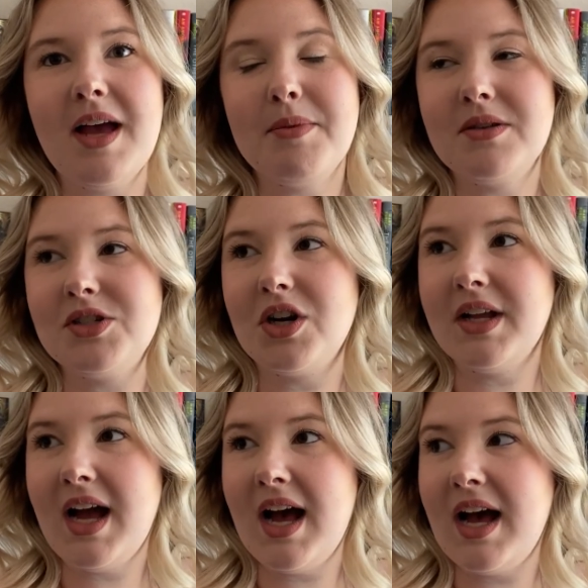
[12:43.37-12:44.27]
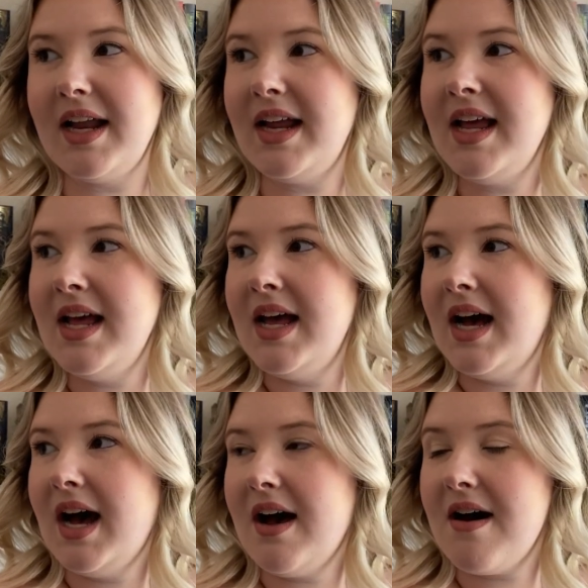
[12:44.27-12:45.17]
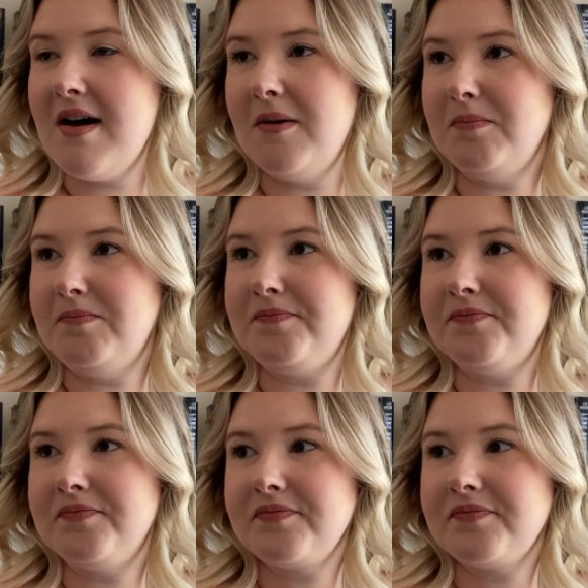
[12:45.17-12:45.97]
kept turning on um,